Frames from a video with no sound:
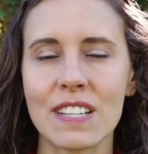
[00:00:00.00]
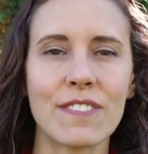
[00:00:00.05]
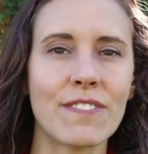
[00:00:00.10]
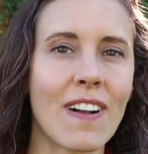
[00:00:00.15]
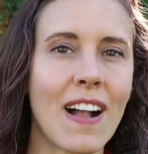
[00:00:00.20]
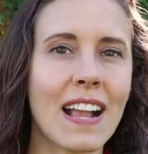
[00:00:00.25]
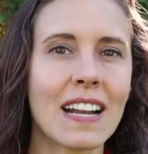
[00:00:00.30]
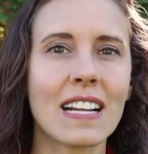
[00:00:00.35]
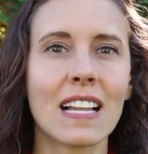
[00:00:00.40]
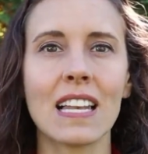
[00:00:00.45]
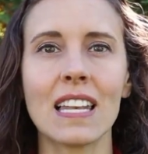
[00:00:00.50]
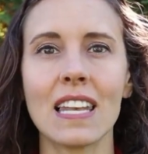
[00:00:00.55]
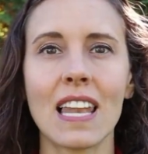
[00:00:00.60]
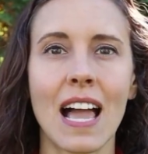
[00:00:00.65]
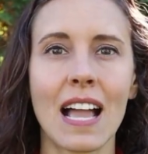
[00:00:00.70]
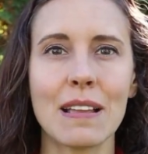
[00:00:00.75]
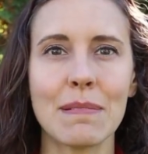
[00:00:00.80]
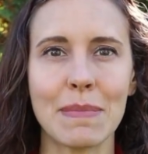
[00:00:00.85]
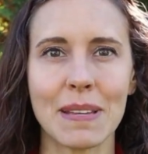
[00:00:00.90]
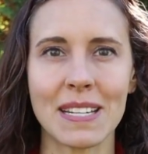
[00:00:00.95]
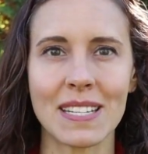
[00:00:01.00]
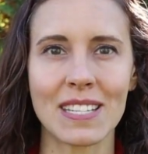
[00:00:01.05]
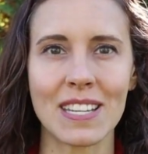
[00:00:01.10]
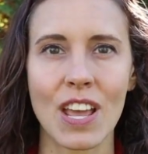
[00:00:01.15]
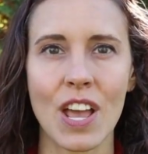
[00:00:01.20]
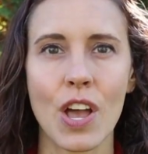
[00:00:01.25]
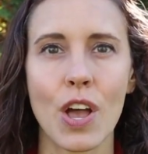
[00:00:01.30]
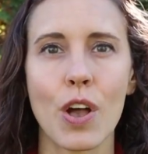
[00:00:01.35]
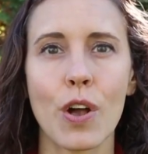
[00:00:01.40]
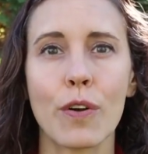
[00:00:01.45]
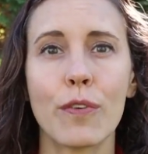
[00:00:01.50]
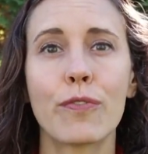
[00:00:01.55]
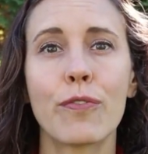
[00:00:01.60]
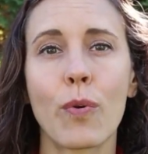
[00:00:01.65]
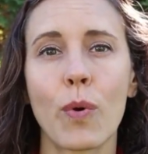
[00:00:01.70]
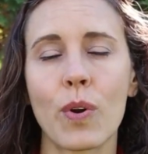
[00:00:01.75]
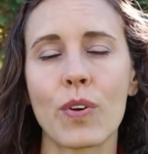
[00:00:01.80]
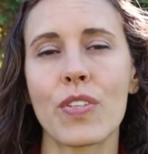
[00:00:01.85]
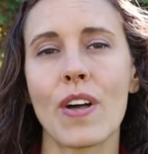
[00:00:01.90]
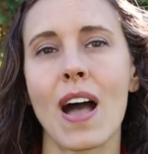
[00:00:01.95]
divine alignment
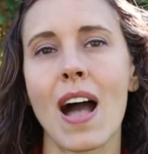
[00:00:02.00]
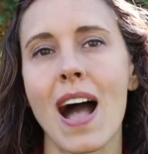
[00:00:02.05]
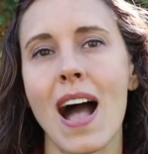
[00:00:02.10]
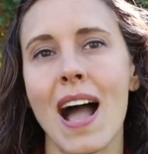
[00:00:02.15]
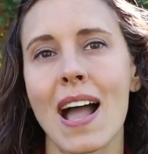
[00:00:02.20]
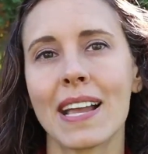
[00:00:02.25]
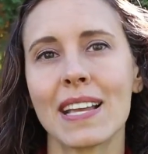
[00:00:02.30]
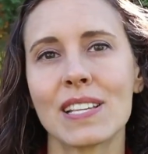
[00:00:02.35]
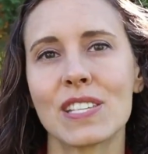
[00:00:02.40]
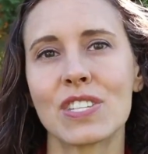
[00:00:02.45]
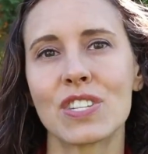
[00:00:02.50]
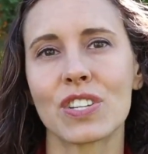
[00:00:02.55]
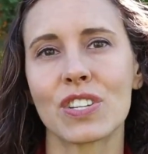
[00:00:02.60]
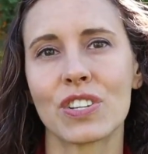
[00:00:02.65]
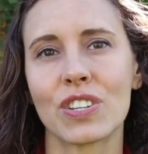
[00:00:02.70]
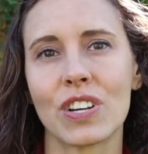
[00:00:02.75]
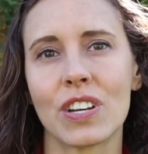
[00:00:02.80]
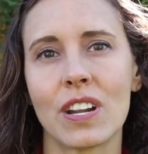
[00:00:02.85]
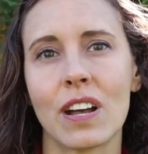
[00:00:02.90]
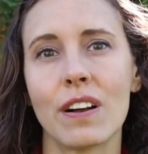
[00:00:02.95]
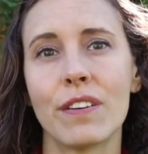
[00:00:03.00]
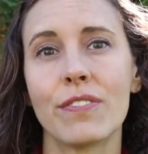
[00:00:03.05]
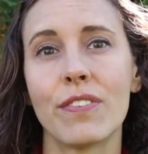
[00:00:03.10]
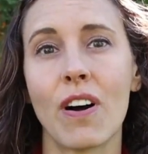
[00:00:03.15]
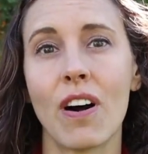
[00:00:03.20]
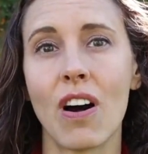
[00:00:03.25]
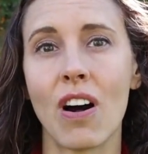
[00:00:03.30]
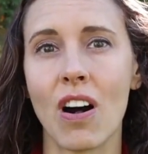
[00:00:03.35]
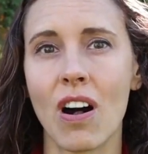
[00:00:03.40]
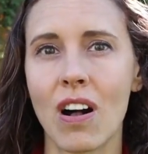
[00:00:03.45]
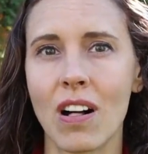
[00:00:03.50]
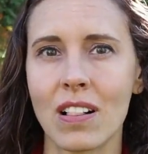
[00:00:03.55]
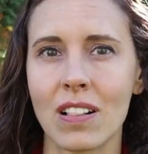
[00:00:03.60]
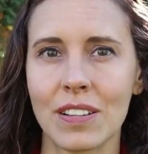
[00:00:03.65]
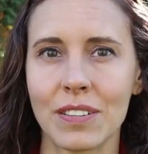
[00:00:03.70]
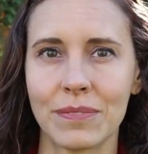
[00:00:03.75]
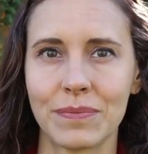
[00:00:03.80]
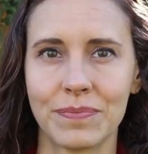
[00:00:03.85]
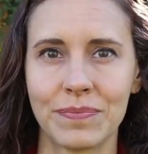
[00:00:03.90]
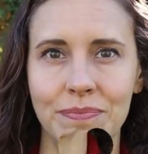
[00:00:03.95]
for the highest good of all.